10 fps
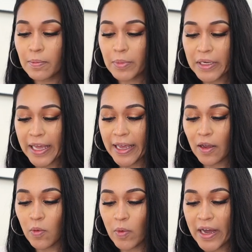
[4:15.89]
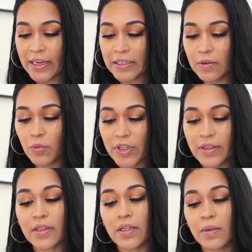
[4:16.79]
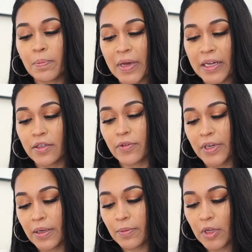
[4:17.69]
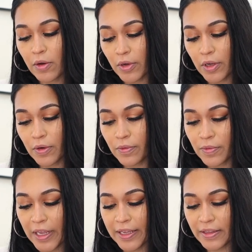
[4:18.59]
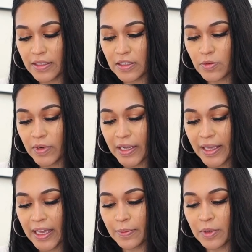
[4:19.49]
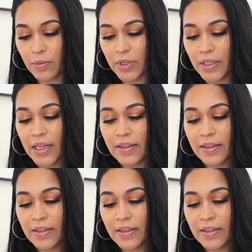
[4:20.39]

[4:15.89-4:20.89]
black wallet with the monogram logo, and this is what I came up with.